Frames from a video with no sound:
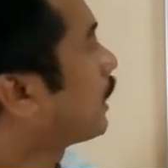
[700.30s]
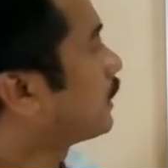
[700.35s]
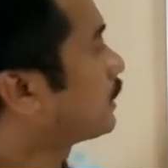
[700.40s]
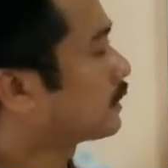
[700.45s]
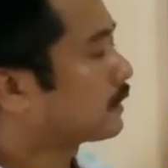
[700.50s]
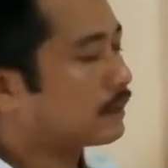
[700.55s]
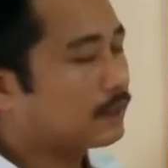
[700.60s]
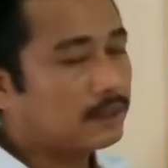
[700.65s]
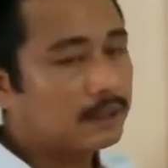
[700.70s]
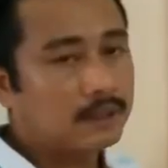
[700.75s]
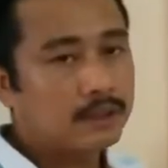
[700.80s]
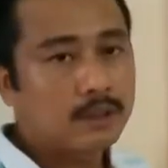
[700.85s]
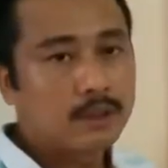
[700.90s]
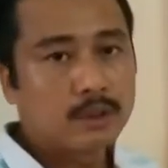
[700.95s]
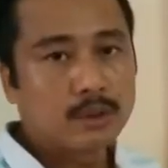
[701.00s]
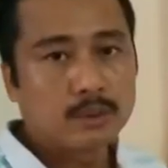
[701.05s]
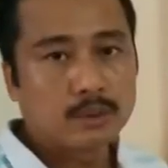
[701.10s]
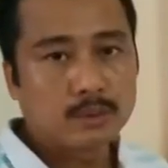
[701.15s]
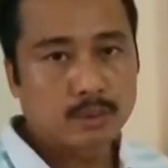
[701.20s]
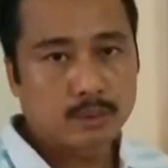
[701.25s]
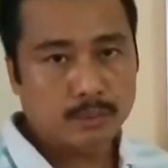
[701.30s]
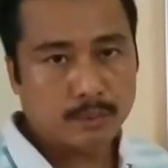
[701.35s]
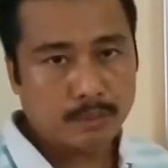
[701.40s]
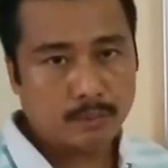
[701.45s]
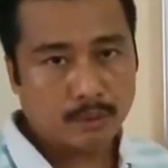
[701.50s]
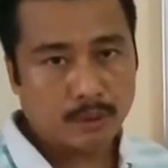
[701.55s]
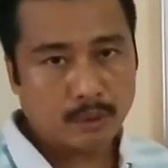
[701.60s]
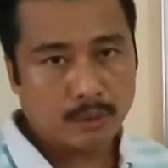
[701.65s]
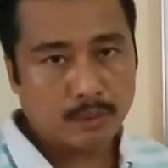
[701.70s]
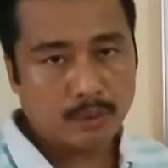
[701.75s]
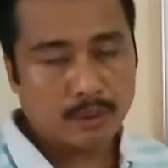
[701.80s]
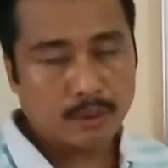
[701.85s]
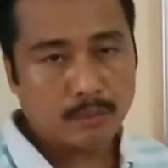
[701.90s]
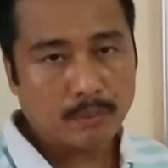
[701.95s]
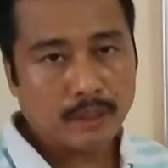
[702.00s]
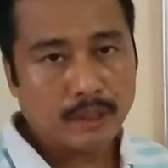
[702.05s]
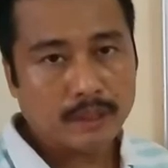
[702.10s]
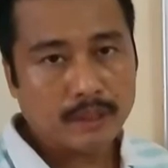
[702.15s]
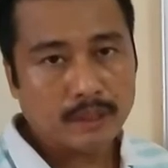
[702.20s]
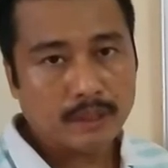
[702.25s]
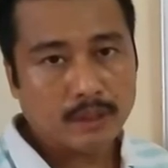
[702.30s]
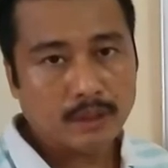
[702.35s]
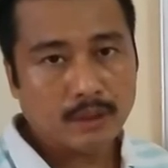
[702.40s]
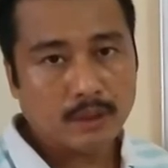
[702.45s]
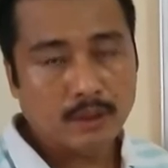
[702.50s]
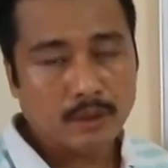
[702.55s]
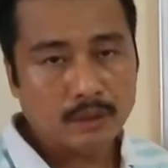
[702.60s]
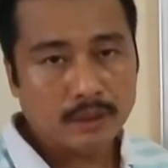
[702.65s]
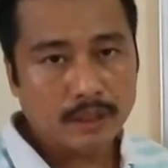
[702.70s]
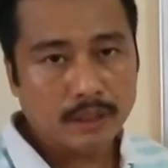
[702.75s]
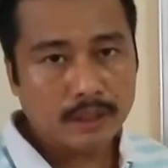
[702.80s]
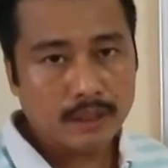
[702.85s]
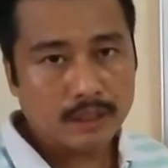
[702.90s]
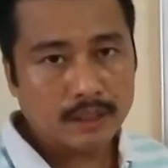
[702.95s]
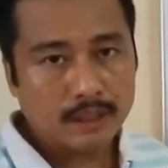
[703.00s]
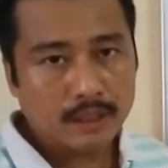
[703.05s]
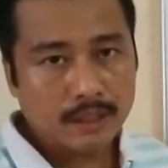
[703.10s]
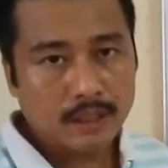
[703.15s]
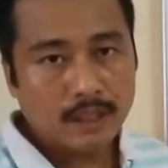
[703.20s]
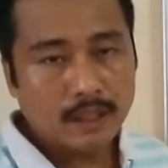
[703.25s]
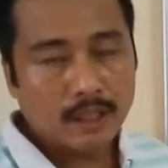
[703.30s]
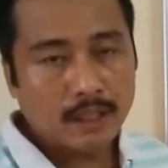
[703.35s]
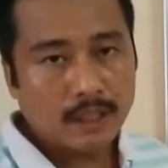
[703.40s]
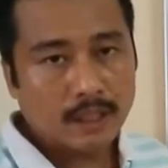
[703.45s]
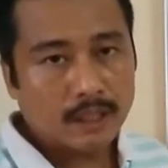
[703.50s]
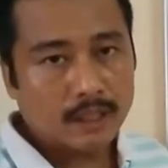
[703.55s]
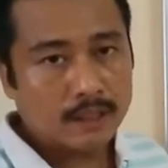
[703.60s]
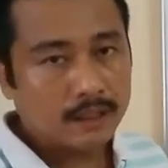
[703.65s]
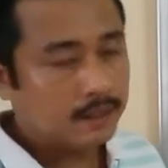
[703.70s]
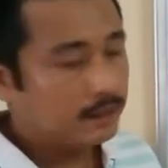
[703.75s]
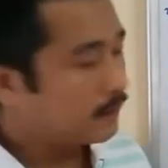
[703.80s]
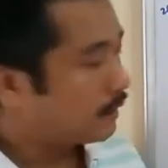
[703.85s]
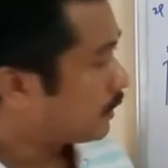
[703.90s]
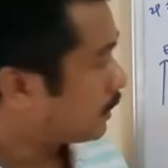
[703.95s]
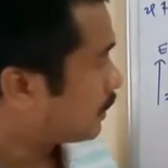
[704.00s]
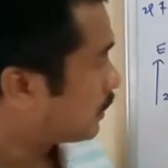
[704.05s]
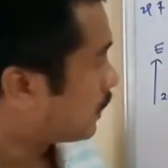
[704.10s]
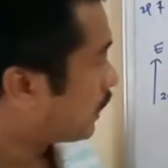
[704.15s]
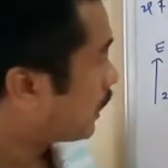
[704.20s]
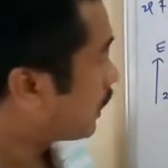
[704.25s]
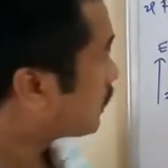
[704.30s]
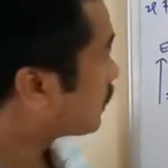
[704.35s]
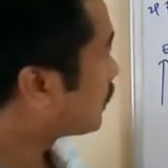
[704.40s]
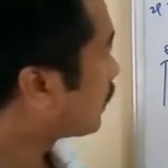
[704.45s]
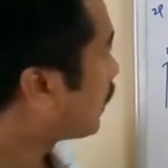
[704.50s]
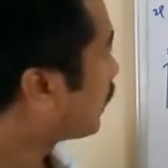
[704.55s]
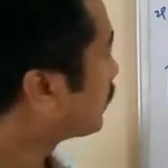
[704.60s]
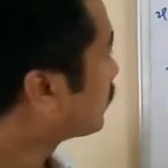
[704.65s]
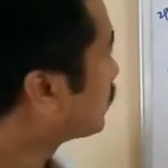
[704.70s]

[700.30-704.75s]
star 2p molecular orbital, or it tells us